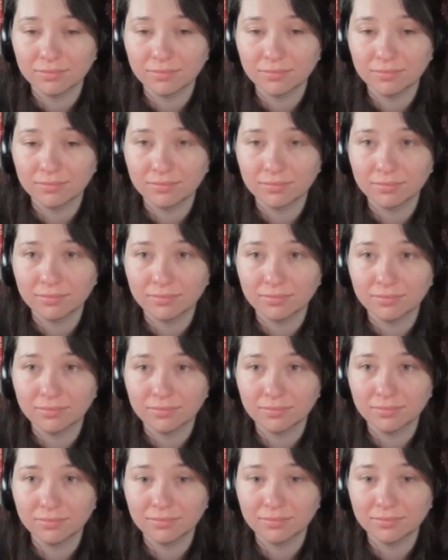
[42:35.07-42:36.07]

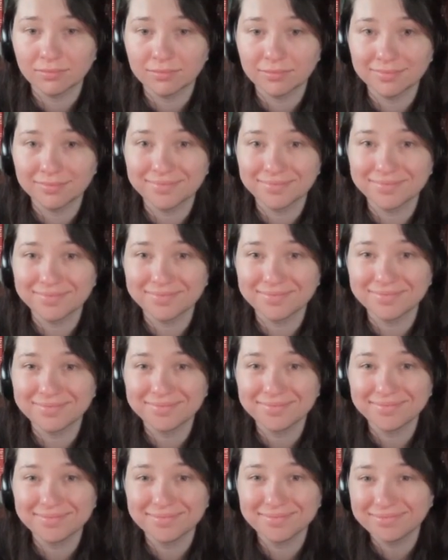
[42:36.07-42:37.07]

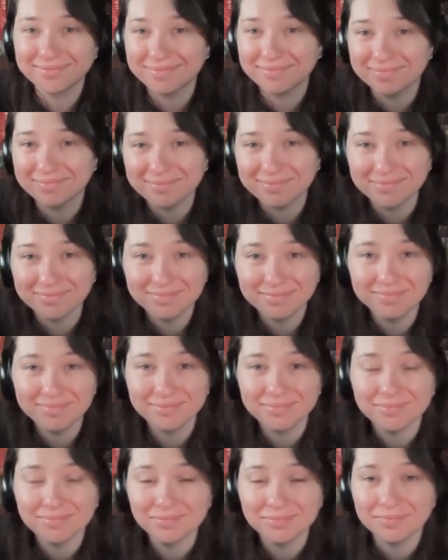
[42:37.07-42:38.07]

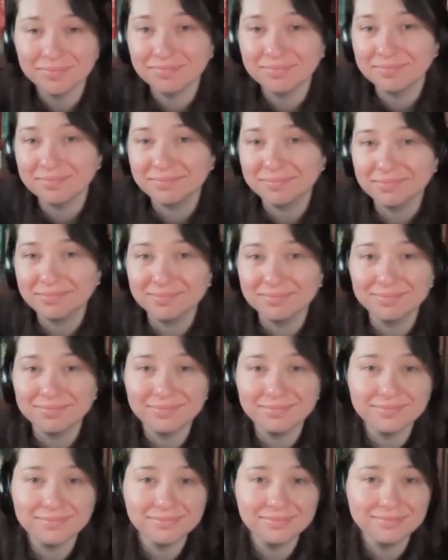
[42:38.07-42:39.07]

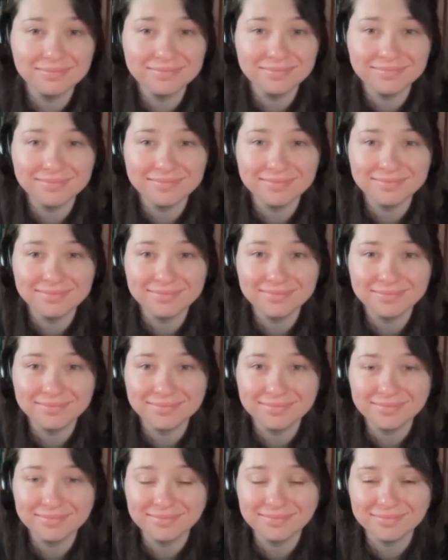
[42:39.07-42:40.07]

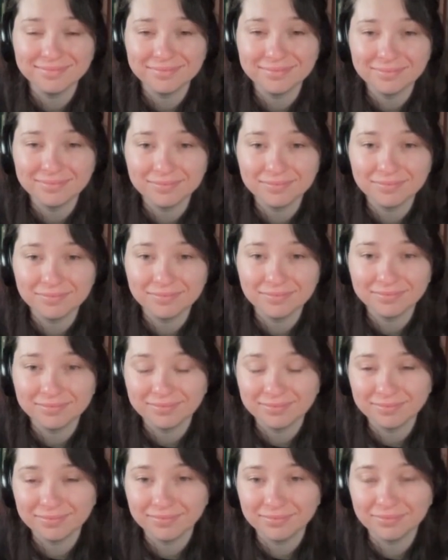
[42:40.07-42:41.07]

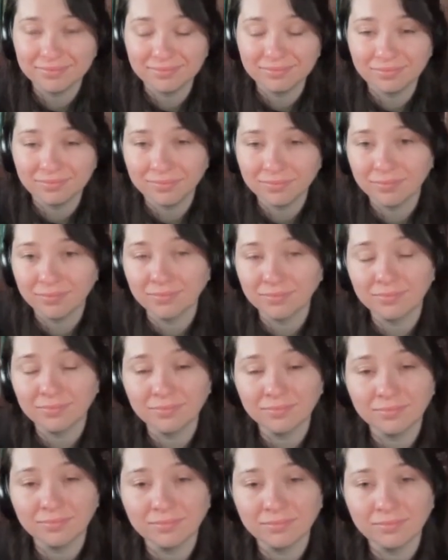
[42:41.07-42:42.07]

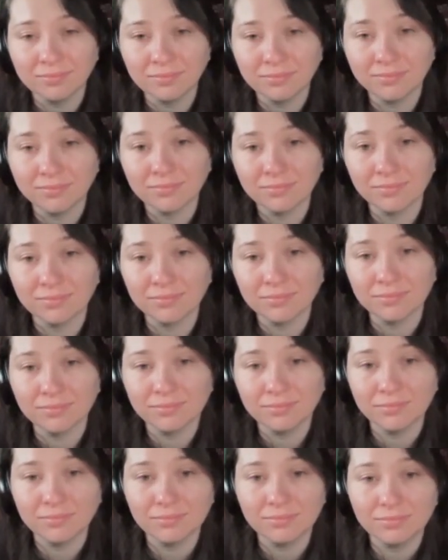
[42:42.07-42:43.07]
(silent)